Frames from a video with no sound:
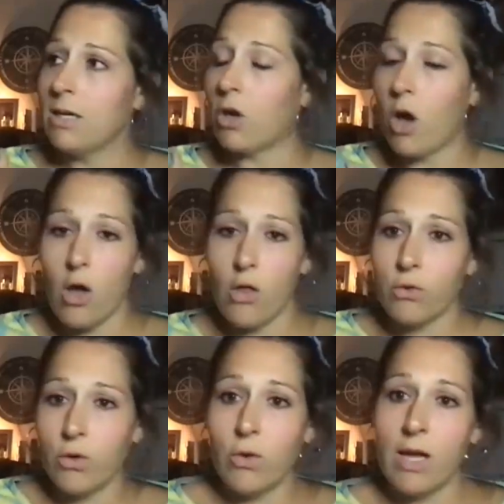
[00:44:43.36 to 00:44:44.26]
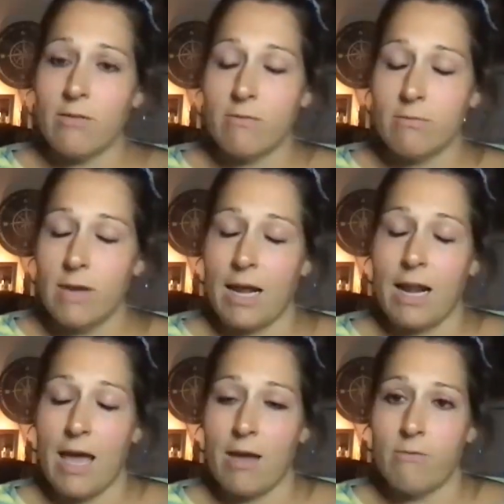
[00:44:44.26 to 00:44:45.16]
gone through and
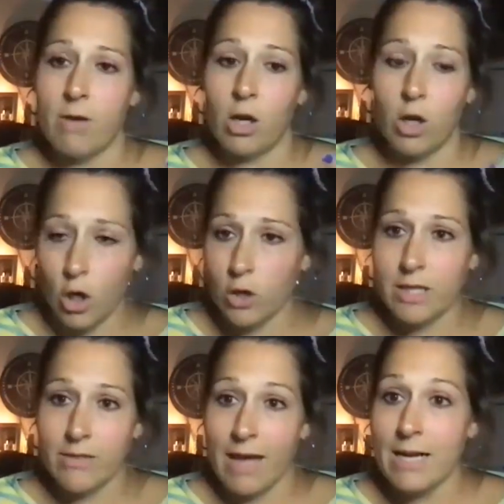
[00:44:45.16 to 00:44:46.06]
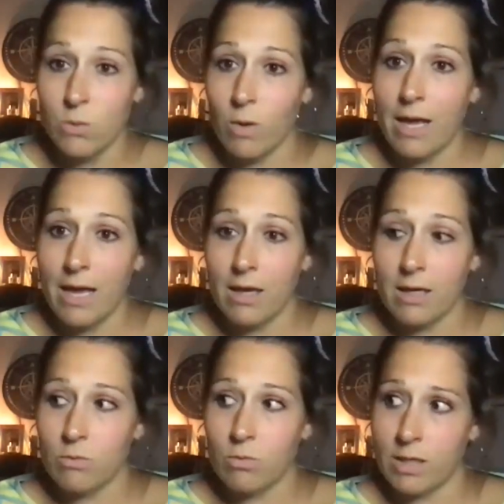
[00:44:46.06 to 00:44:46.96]
have learned that that's what
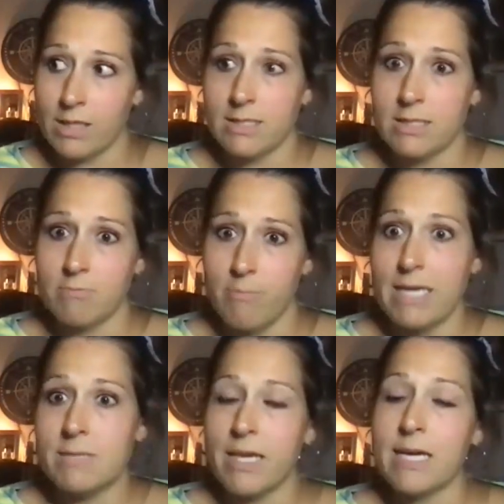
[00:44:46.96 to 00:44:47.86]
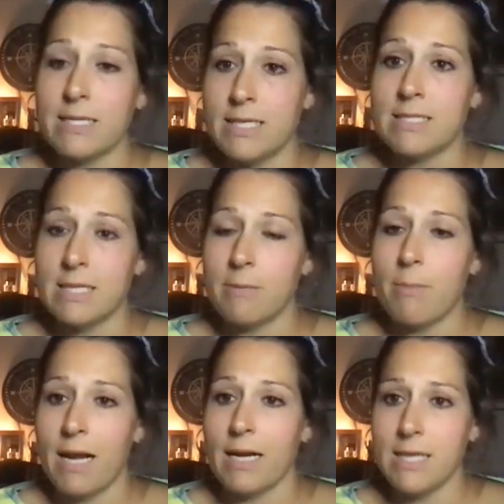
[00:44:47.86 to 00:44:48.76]
makes me consistently
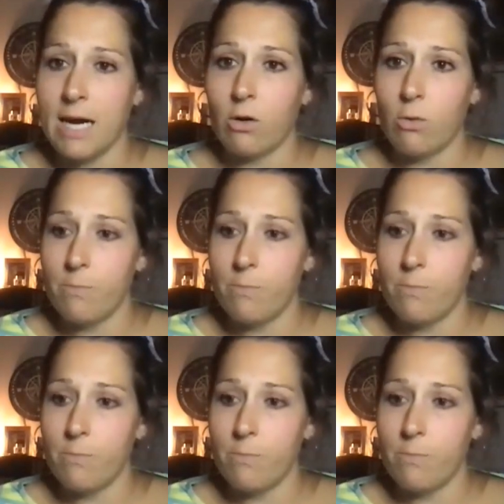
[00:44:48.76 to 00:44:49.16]
paid at title.